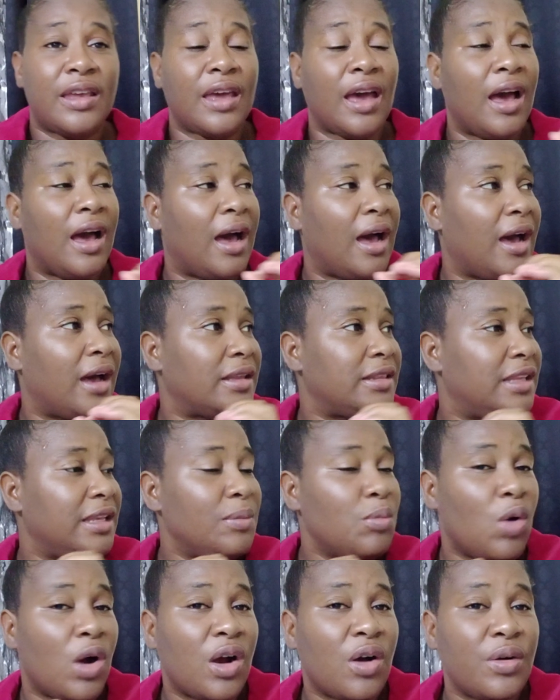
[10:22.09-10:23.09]

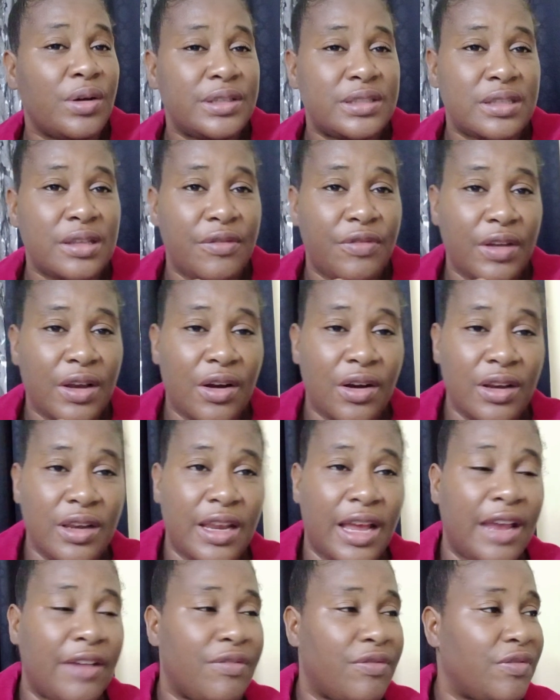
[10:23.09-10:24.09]
Mongo is living her
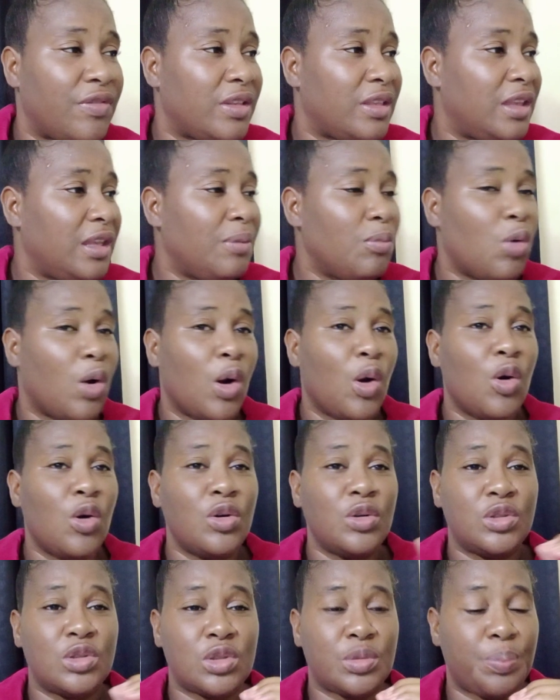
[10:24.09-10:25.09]
life.
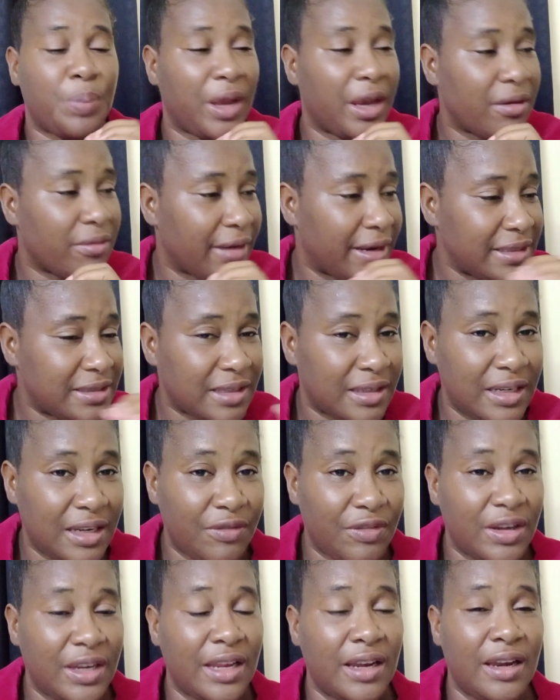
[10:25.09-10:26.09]
Mongo's parents are
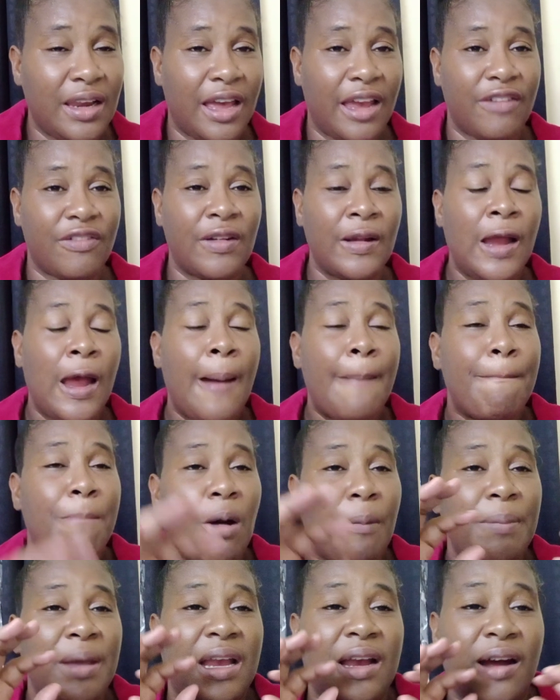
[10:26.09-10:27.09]
living their life.
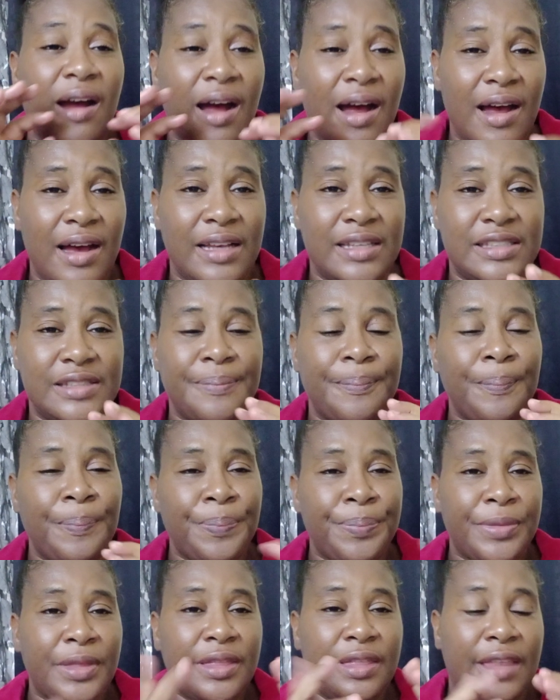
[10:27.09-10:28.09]
But because
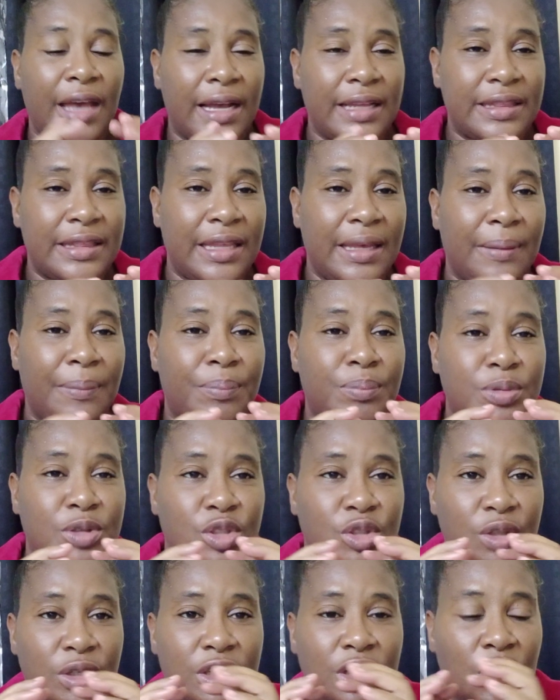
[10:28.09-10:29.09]
that they,
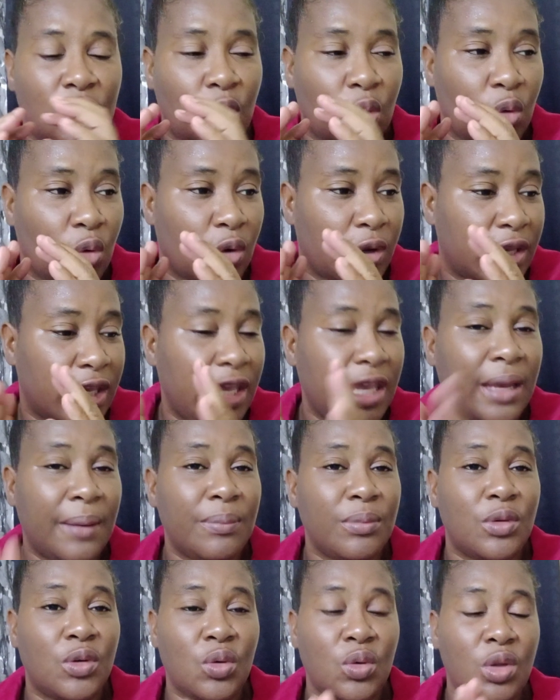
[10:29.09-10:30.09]

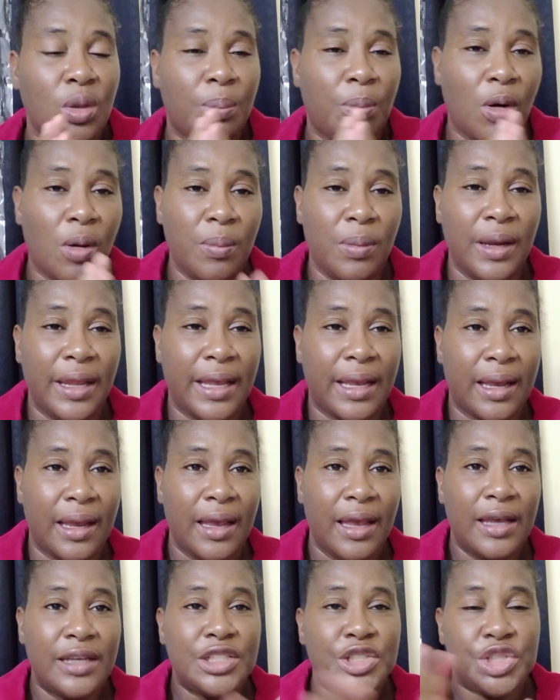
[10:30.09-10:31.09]
came to the public,
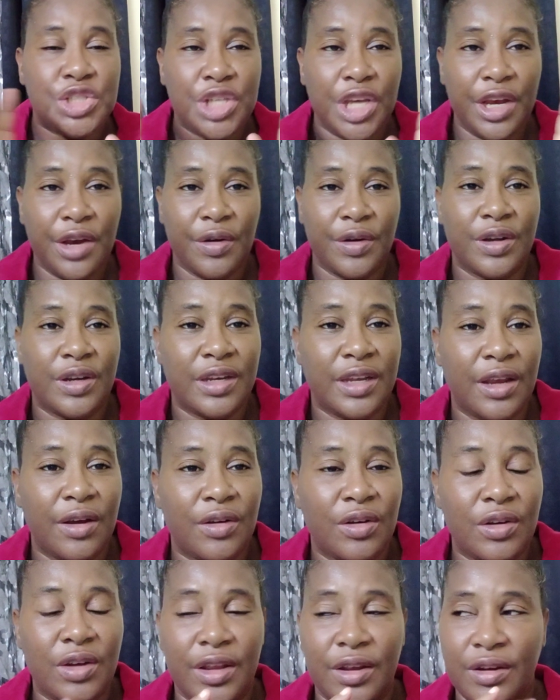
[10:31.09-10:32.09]
shared
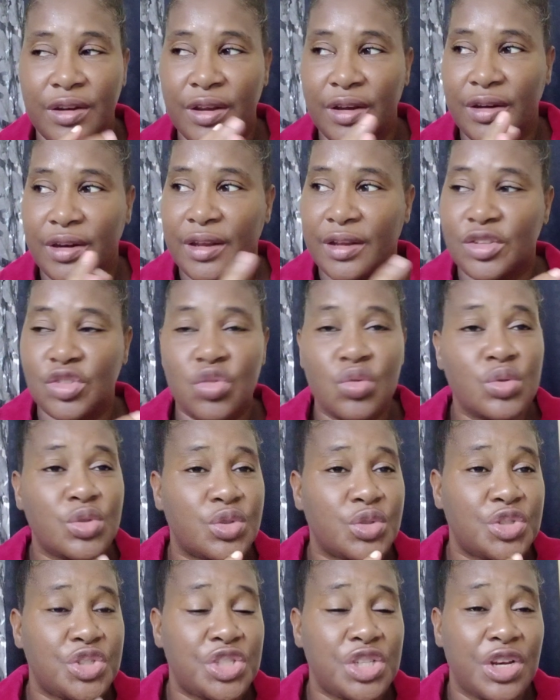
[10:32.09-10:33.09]
they choose
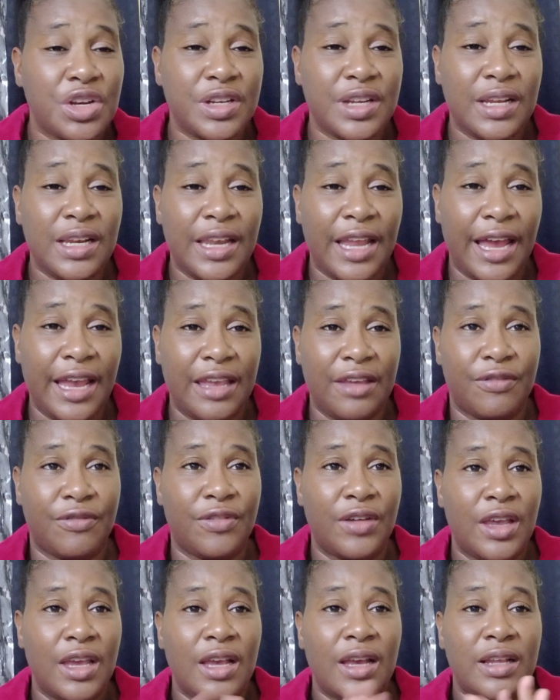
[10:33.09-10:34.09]
to share
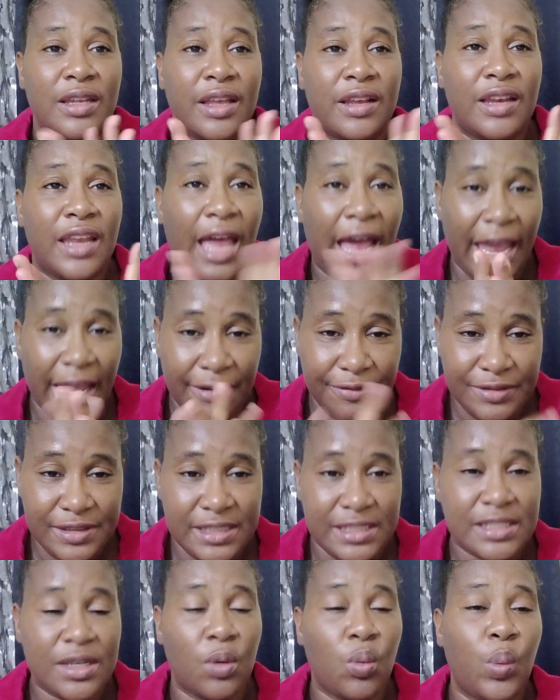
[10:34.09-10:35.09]
their
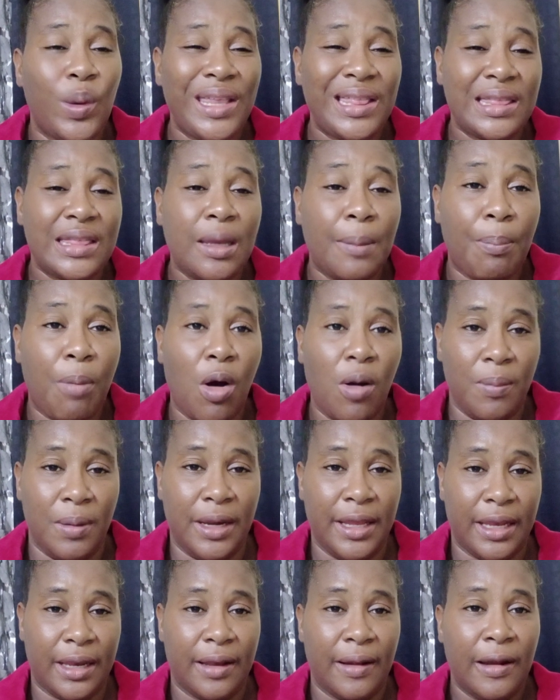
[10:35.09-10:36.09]
lives with the
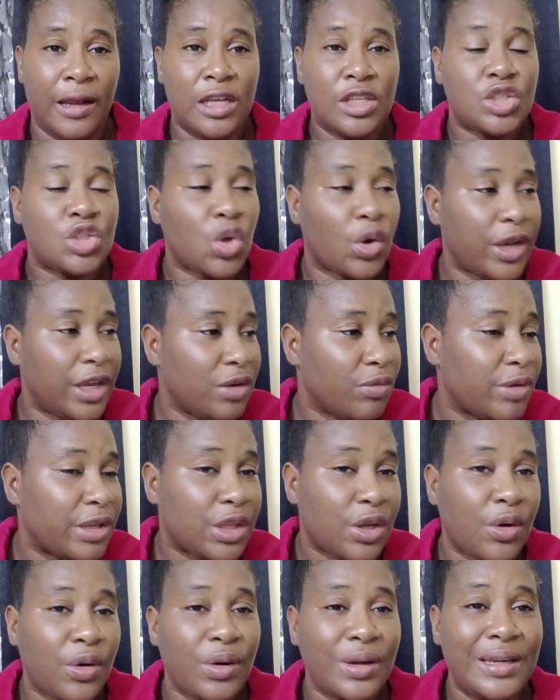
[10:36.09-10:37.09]
public. So in
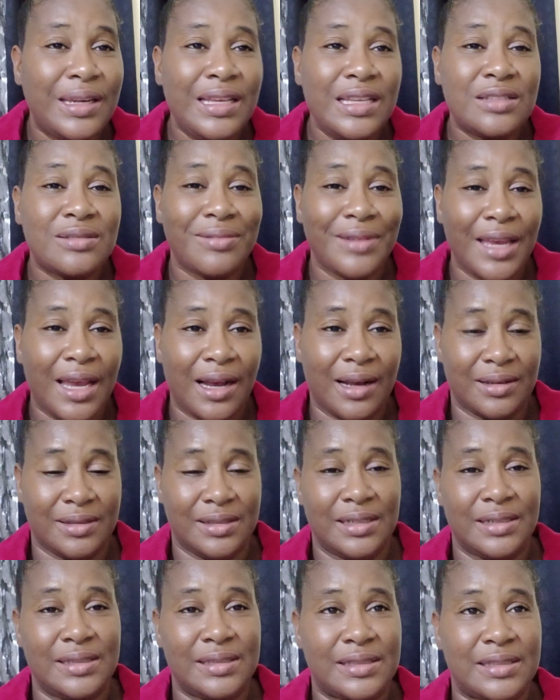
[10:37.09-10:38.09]
return, these
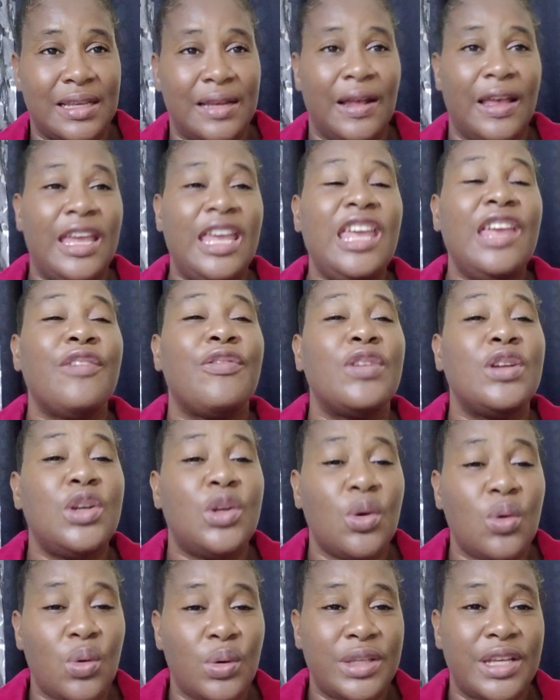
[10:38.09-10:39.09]
reactors, even
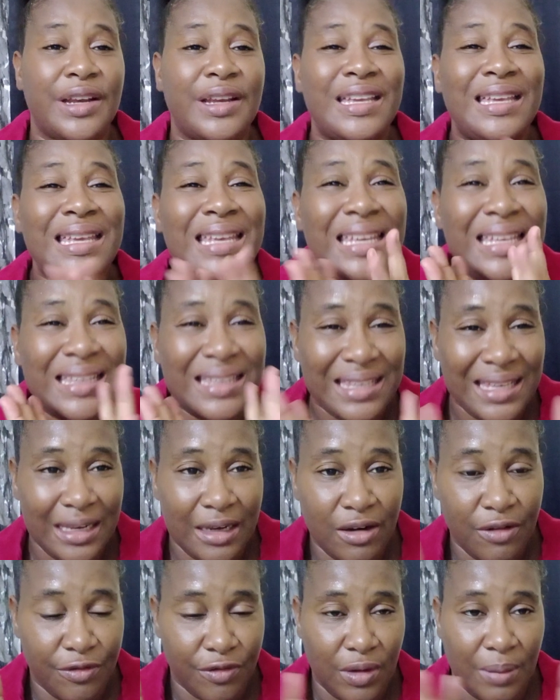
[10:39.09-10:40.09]
though they're
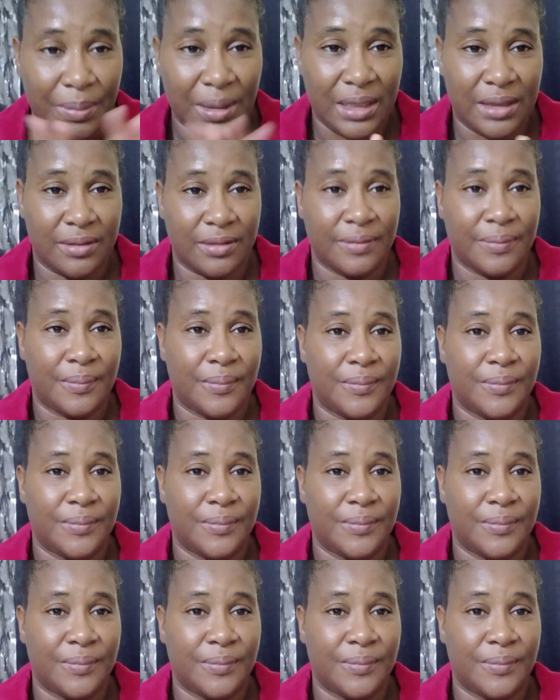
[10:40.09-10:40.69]
eating from it,